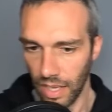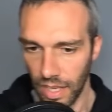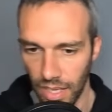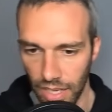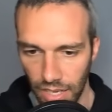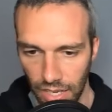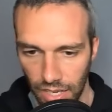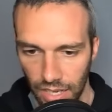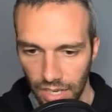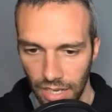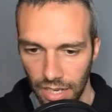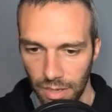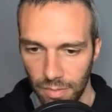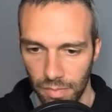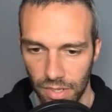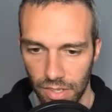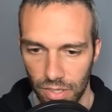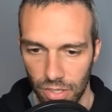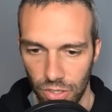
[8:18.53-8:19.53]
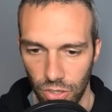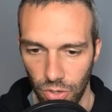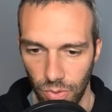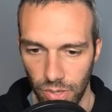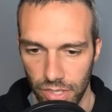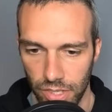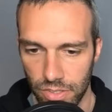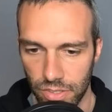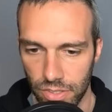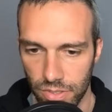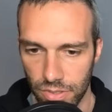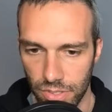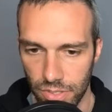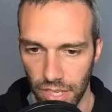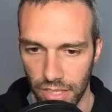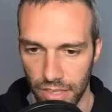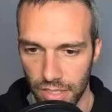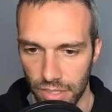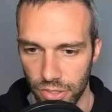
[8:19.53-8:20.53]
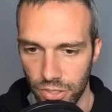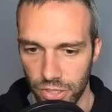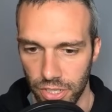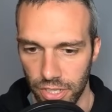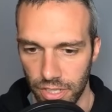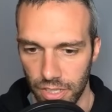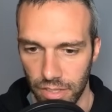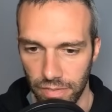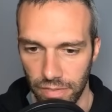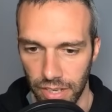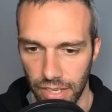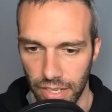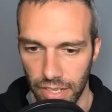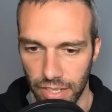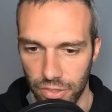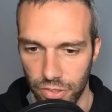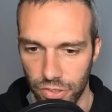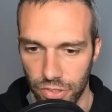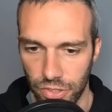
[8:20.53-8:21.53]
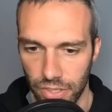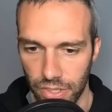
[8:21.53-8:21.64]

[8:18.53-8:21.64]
Going to take the shield advantage.